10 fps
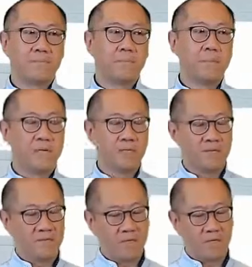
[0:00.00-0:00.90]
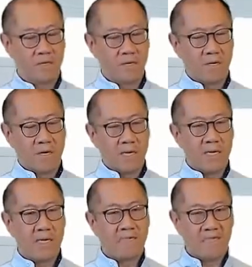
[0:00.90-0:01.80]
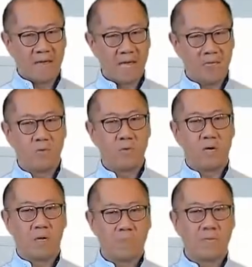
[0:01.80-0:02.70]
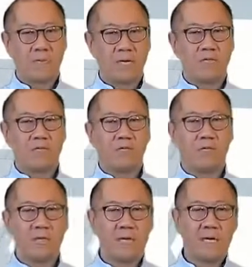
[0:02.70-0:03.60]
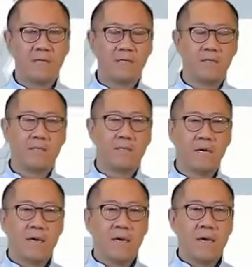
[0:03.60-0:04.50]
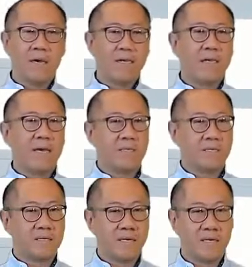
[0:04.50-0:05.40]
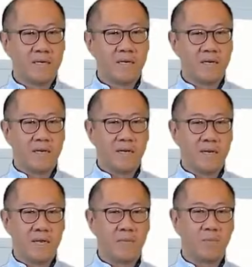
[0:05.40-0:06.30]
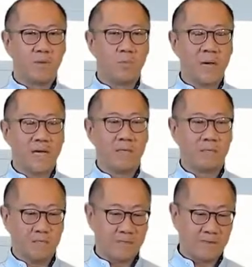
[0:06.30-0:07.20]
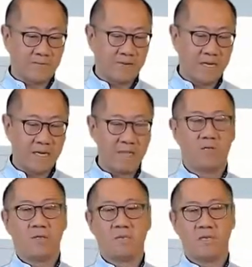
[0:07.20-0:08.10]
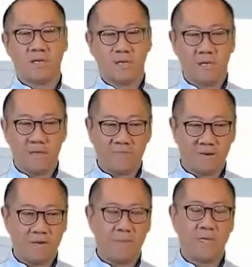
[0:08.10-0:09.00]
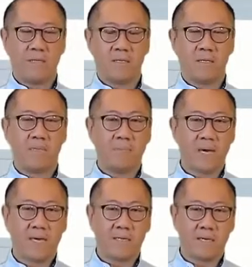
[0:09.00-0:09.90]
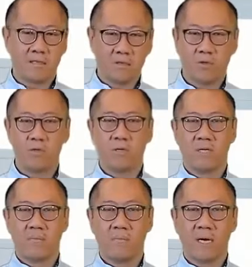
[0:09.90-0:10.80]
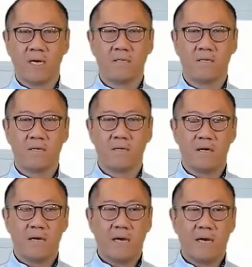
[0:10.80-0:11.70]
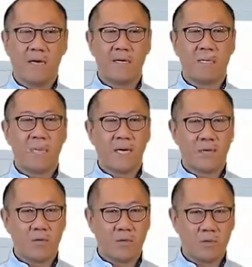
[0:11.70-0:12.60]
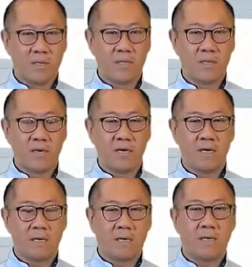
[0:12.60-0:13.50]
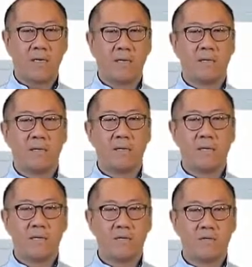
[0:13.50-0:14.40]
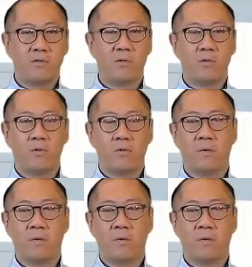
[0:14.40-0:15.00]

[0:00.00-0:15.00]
Because if you're in a value optimization lens, yes, it helps you balance financial return, environmental impact, and social impact. And by doing that, it leads to